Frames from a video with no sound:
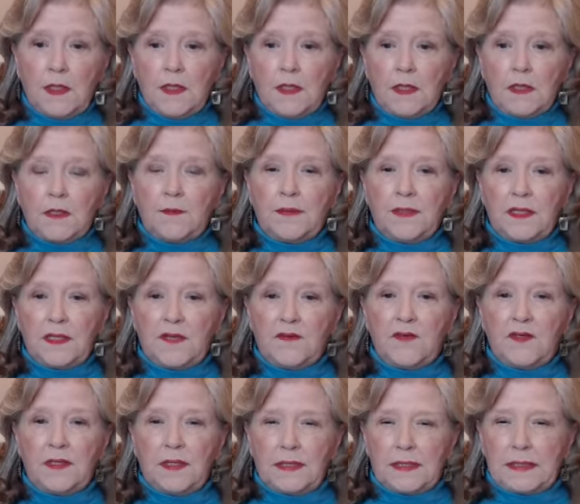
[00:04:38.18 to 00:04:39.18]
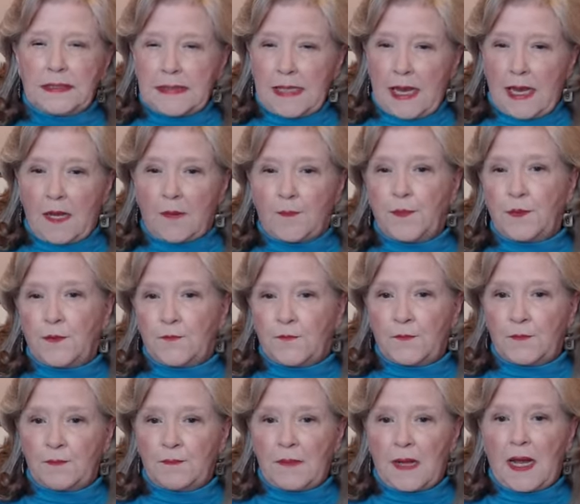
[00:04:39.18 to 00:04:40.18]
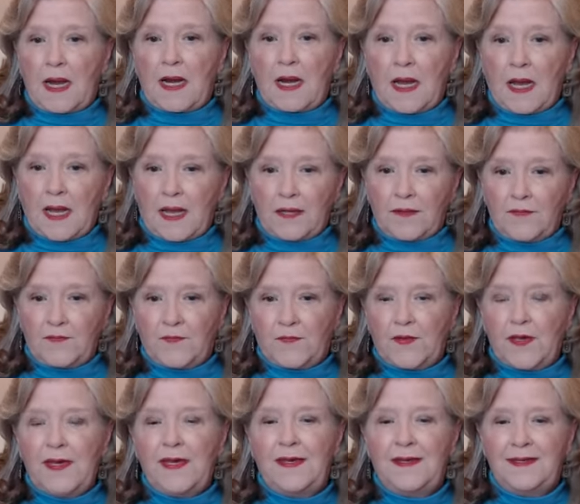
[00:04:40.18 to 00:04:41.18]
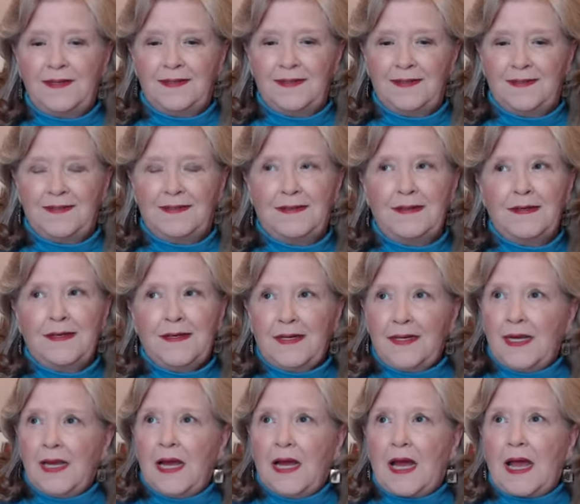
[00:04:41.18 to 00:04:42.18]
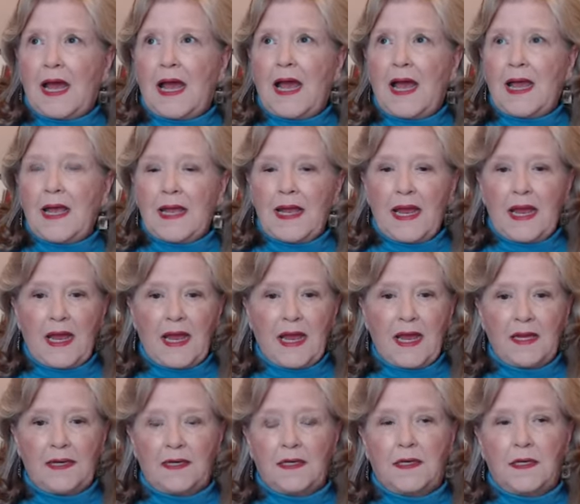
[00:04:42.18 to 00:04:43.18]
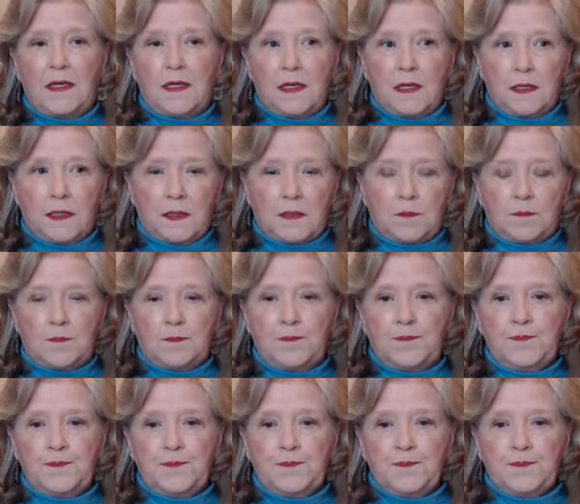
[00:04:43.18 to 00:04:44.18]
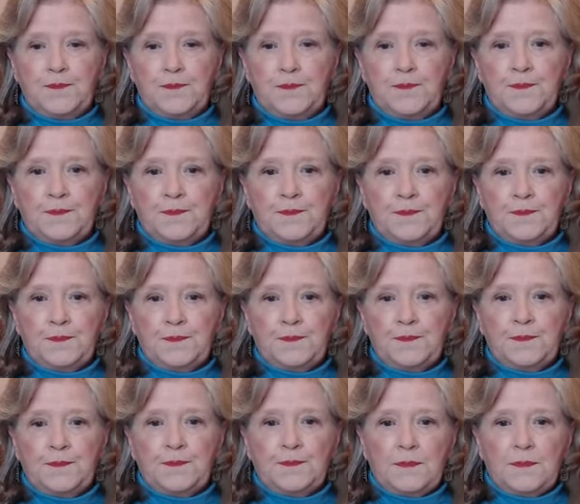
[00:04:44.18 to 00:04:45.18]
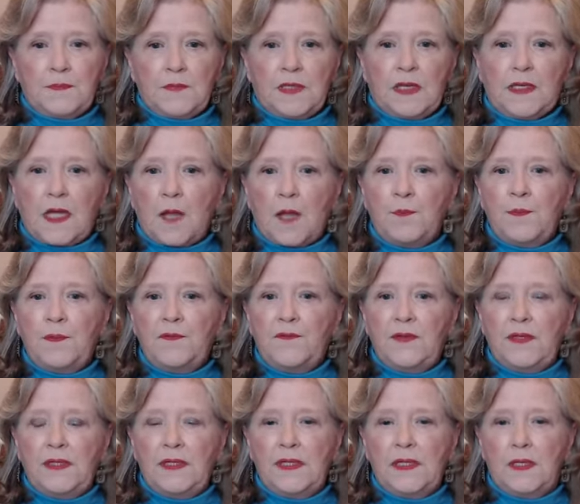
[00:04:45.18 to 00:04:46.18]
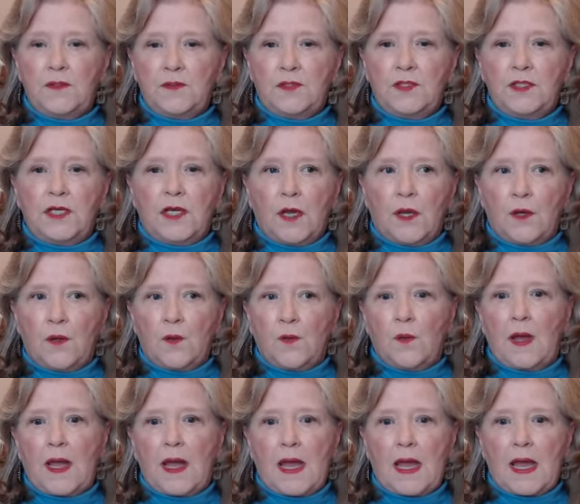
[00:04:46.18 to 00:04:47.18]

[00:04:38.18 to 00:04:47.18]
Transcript: Let me give you an example from my life. I had a couple of videos ago,